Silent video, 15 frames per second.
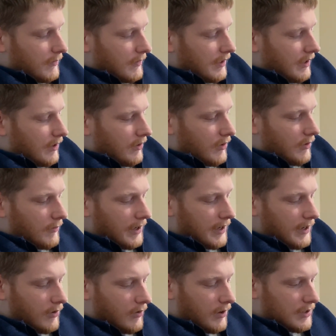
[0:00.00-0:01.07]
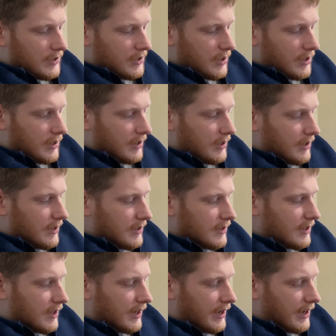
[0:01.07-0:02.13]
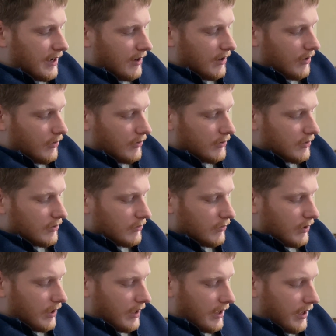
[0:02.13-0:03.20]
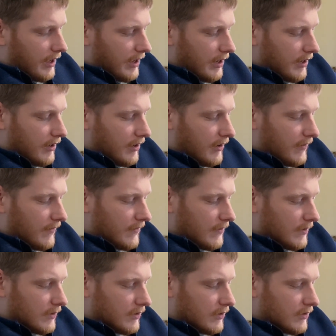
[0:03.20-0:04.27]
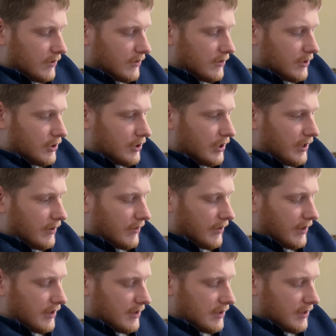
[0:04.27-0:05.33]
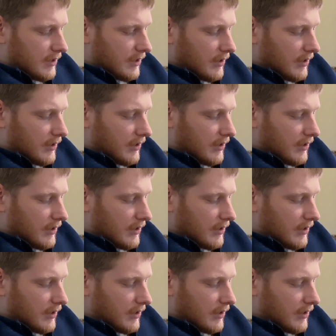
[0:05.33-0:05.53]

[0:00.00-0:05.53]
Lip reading: Now, my question is, how do I share this?